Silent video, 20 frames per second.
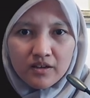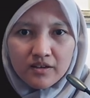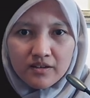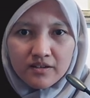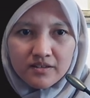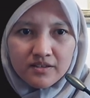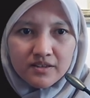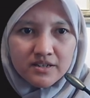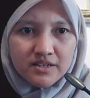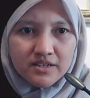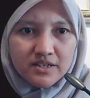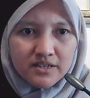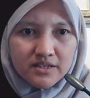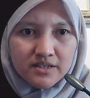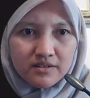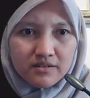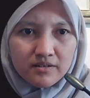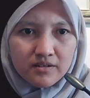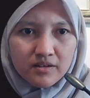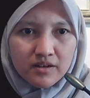This is
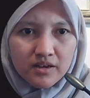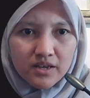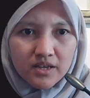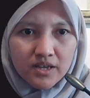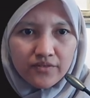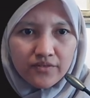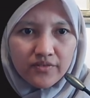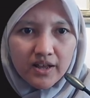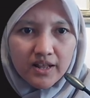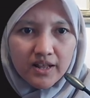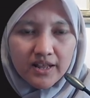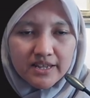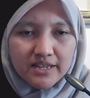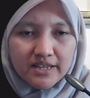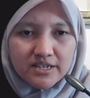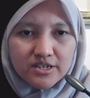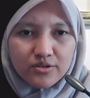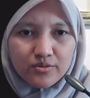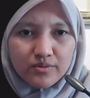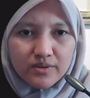if alien is
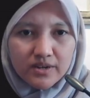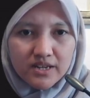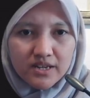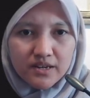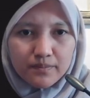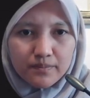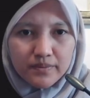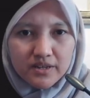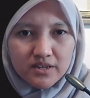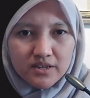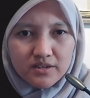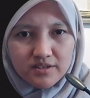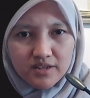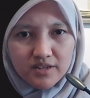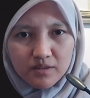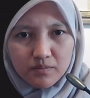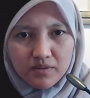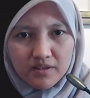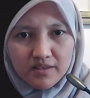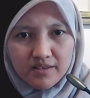green, print a
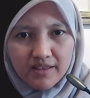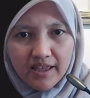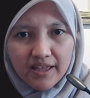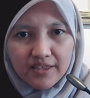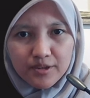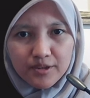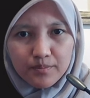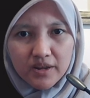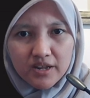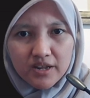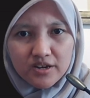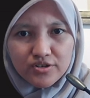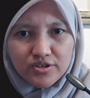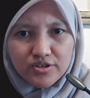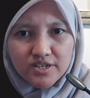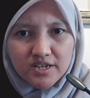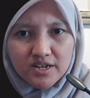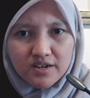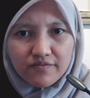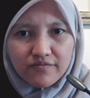statement that the player just
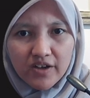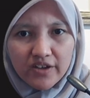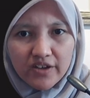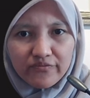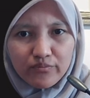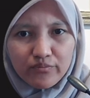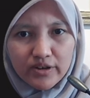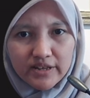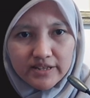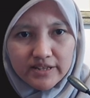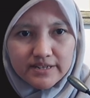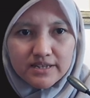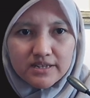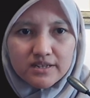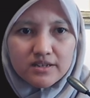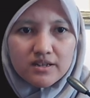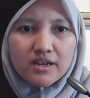earned 5 points.